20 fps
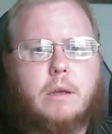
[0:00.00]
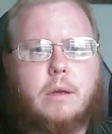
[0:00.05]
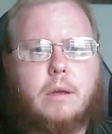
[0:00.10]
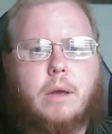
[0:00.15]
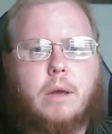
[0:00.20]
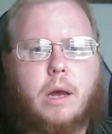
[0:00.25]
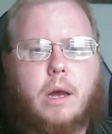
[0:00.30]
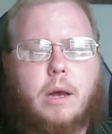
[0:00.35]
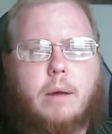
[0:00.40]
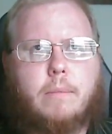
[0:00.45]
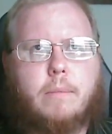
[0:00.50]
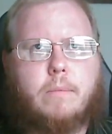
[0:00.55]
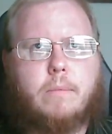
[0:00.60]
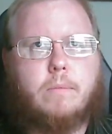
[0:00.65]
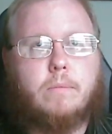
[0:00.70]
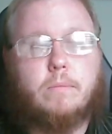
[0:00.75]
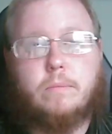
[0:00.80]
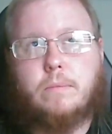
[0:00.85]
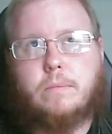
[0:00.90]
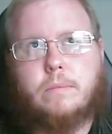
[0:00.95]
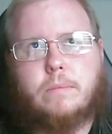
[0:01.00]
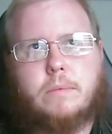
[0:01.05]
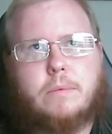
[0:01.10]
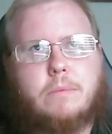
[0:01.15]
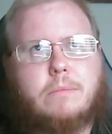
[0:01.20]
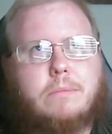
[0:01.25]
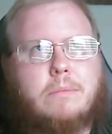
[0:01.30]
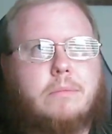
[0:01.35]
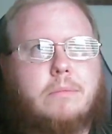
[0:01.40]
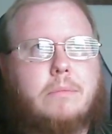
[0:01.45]
Uh,
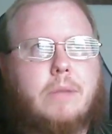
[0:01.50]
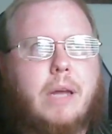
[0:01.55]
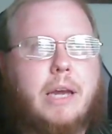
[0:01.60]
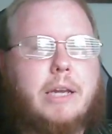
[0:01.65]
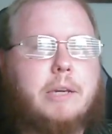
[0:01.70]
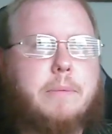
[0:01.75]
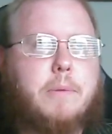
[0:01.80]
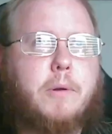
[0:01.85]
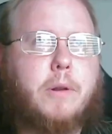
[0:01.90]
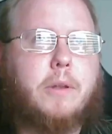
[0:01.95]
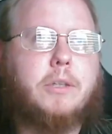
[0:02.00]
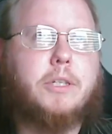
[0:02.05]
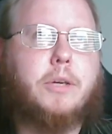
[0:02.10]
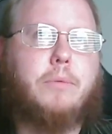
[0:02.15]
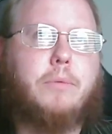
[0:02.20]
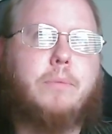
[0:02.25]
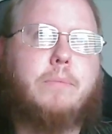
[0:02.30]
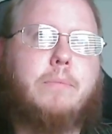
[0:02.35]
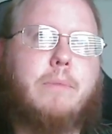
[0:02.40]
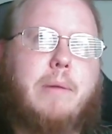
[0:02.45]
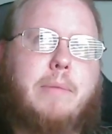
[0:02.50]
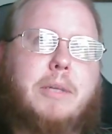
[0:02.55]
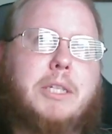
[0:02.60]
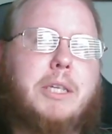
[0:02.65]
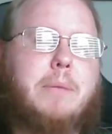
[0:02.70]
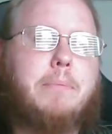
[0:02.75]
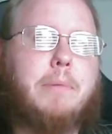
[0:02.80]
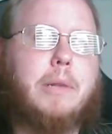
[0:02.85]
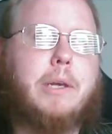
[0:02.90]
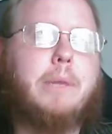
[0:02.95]
I hate to put it so maybe
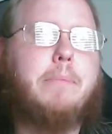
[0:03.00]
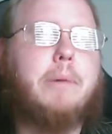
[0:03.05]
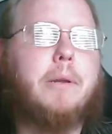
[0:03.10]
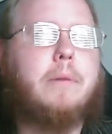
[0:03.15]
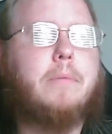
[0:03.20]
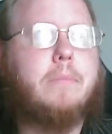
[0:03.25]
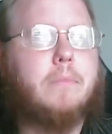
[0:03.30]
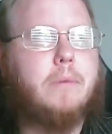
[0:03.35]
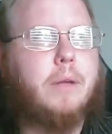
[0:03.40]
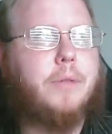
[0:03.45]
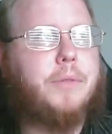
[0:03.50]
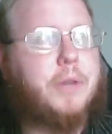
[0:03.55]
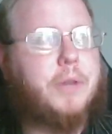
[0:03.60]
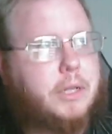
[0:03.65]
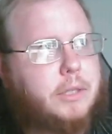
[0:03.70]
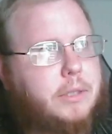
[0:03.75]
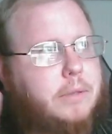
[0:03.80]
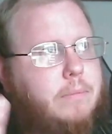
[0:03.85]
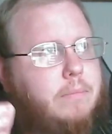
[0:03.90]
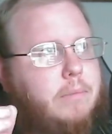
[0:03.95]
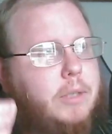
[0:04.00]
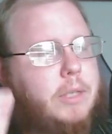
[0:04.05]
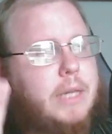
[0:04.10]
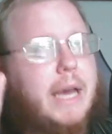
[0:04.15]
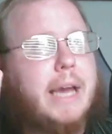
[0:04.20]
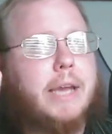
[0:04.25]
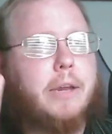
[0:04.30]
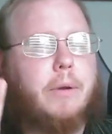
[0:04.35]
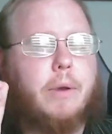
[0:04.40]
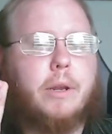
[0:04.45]
simply, but I think it's it's
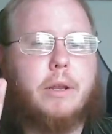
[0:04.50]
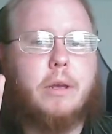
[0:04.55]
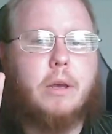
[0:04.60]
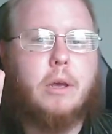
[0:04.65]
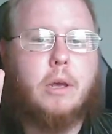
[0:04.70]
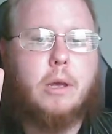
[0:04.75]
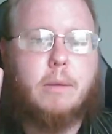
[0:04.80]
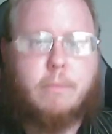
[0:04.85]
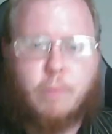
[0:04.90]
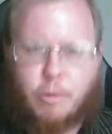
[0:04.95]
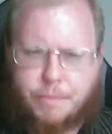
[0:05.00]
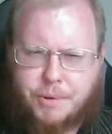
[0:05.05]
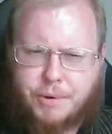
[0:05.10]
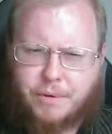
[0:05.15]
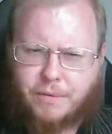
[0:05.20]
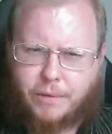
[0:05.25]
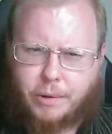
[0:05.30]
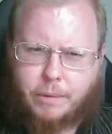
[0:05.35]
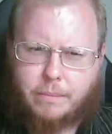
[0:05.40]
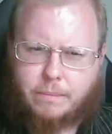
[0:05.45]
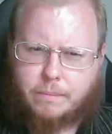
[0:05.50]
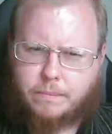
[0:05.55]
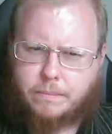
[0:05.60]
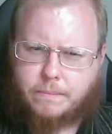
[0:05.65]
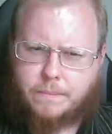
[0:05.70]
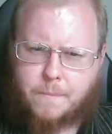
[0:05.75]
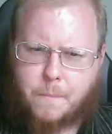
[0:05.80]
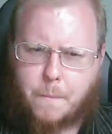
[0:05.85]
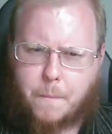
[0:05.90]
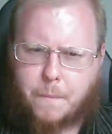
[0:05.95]
accurate. More beautiful.
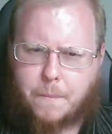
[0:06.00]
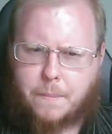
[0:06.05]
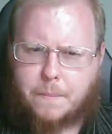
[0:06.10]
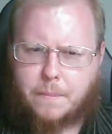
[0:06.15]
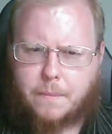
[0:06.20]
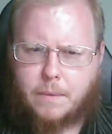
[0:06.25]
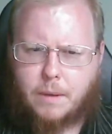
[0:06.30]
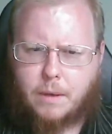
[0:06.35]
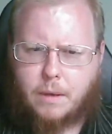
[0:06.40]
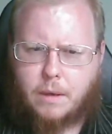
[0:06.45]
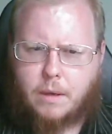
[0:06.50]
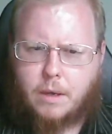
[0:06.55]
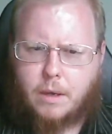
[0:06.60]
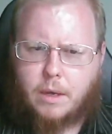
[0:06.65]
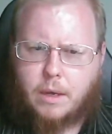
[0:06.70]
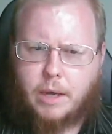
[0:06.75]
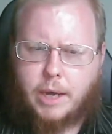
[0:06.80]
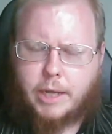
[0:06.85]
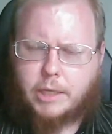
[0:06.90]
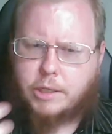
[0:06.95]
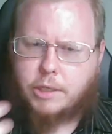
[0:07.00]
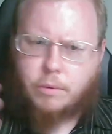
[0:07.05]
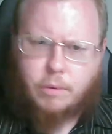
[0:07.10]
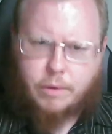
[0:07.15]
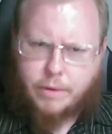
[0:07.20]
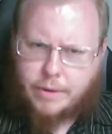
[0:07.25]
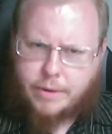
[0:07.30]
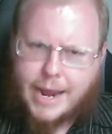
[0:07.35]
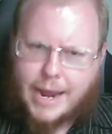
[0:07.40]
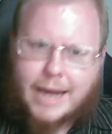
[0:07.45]
And
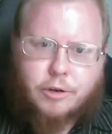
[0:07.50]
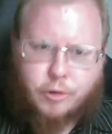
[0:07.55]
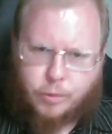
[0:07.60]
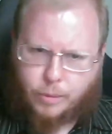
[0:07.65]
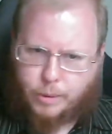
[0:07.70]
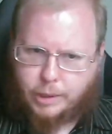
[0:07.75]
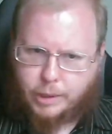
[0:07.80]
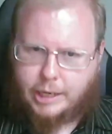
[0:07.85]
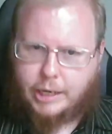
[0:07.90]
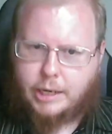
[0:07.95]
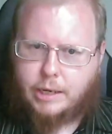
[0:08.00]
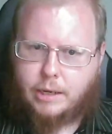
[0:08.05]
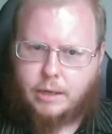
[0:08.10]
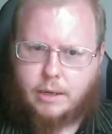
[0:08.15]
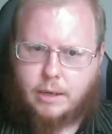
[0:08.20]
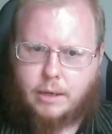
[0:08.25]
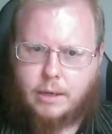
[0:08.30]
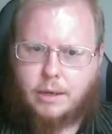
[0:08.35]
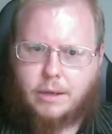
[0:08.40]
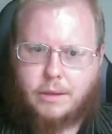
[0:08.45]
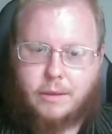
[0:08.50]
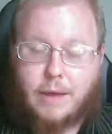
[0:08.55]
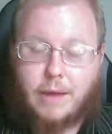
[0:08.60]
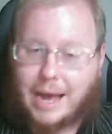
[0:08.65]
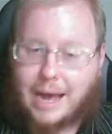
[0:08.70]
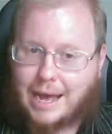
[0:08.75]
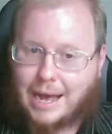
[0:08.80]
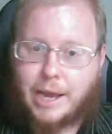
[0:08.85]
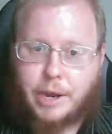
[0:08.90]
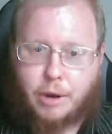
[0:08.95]
so naturally, the
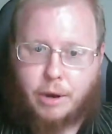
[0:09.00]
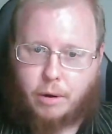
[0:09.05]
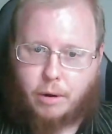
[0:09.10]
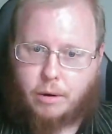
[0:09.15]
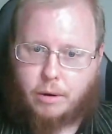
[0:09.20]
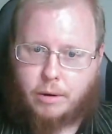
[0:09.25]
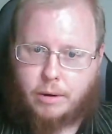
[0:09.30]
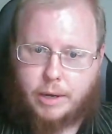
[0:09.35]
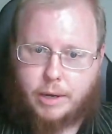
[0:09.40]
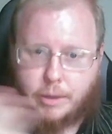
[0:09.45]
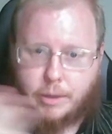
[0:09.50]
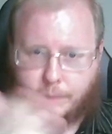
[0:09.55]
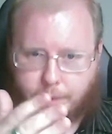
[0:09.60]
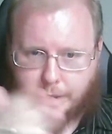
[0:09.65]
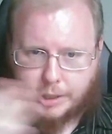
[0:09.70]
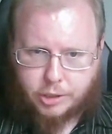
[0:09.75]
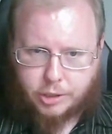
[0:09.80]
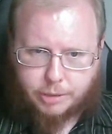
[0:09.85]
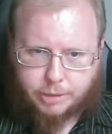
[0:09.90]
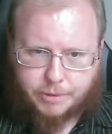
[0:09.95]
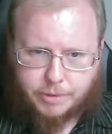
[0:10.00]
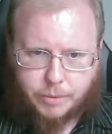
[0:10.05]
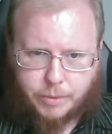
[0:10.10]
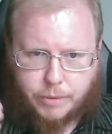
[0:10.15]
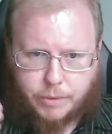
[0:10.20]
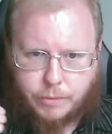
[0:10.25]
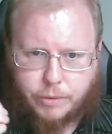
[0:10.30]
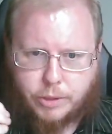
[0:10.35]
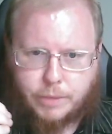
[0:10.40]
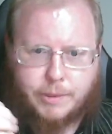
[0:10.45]
higher in a relationship
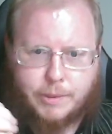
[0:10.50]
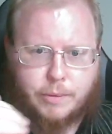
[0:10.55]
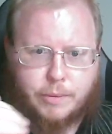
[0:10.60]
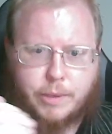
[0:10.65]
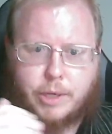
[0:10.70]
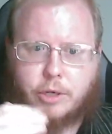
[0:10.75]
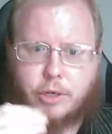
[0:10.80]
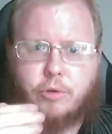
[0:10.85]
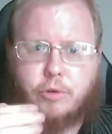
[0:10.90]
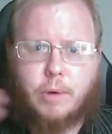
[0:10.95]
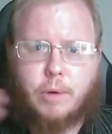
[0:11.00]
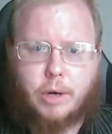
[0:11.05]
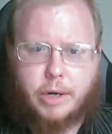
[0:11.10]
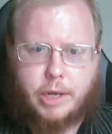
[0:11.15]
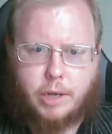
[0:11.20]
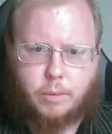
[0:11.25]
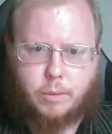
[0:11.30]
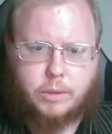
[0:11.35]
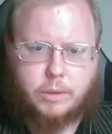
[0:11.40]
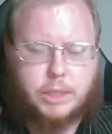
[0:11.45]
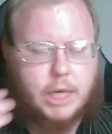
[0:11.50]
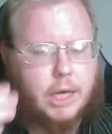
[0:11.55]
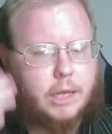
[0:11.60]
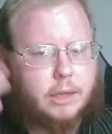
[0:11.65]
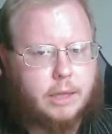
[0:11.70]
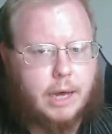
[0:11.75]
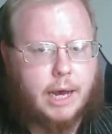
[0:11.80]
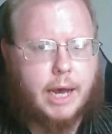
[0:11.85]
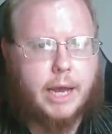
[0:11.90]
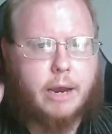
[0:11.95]
between between two unequals,
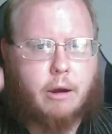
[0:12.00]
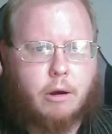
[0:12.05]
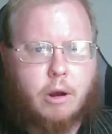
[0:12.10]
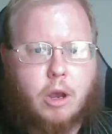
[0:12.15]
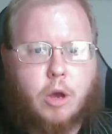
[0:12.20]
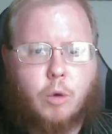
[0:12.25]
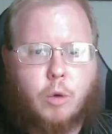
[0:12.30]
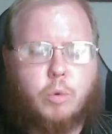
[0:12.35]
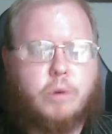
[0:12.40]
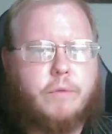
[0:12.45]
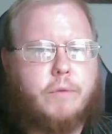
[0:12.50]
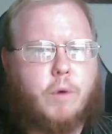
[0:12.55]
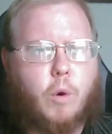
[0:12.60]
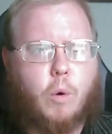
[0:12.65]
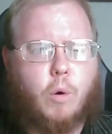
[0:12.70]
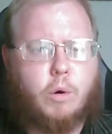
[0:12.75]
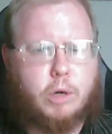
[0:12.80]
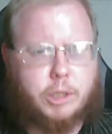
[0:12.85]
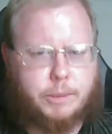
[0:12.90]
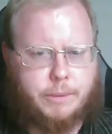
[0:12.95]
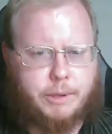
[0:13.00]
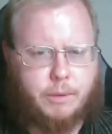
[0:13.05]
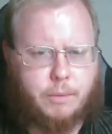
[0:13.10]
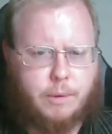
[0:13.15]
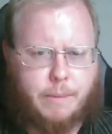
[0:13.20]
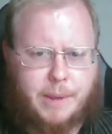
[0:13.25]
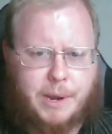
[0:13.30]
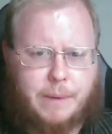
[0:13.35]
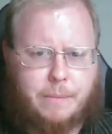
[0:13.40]
the higher would of course be the woman.